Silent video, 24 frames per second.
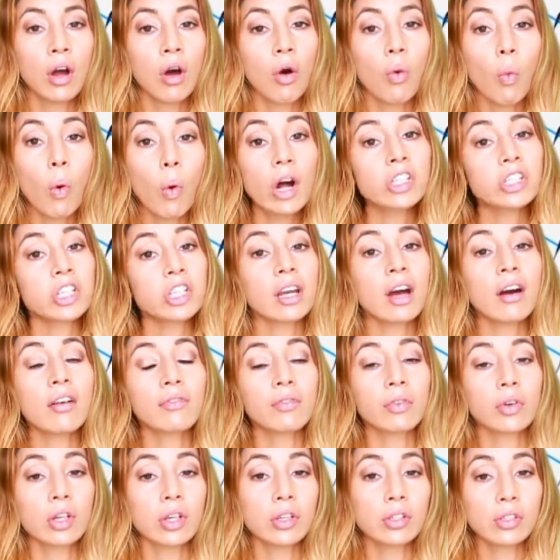watching out
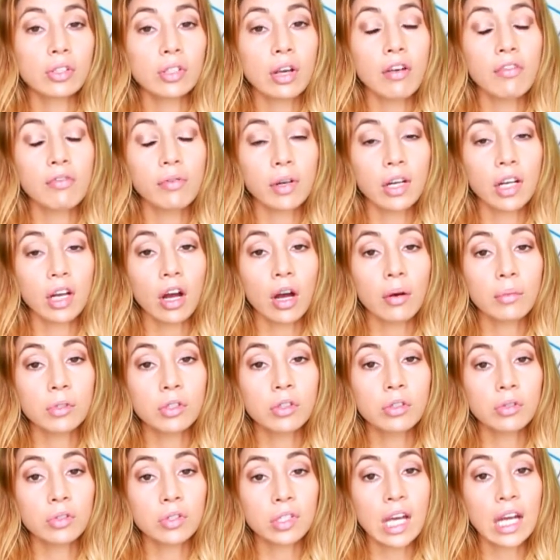for yourself when it comes
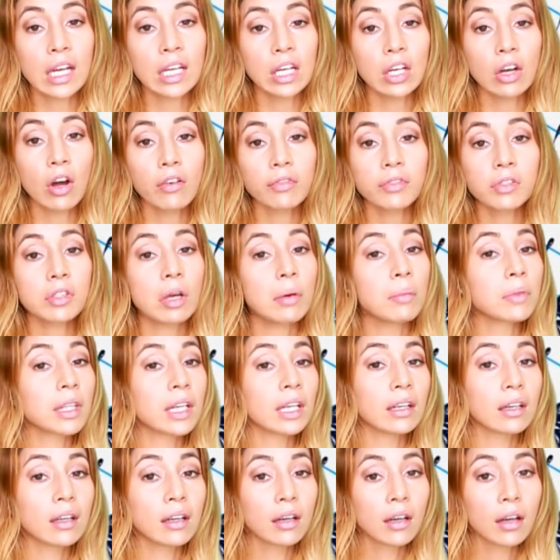to signing off
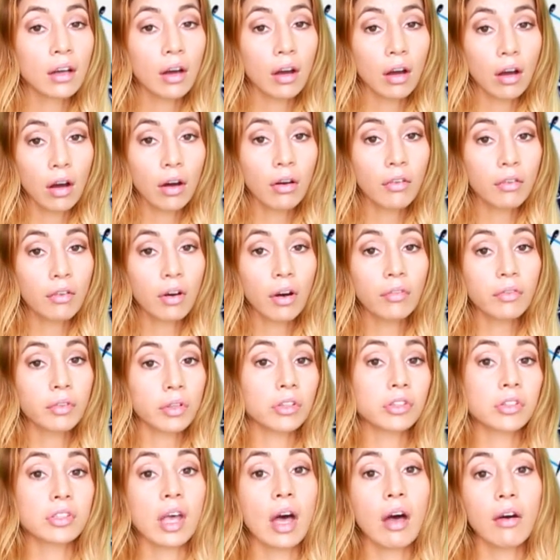something of
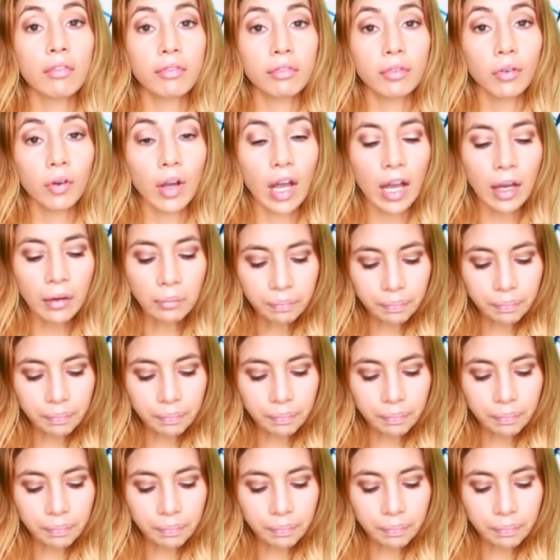yourself, okay?